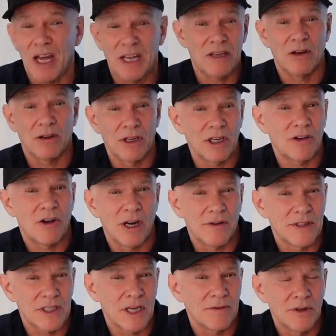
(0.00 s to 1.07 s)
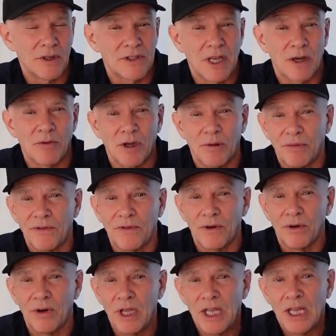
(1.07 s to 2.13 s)
iconic drivers, and I've used that word
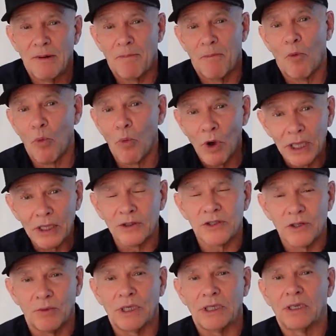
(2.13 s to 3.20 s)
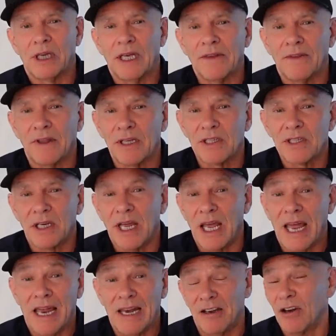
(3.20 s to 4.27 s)
before, wheel to wheel like this
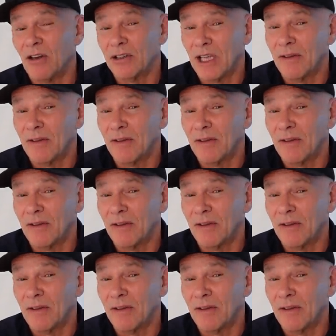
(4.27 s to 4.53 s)
and not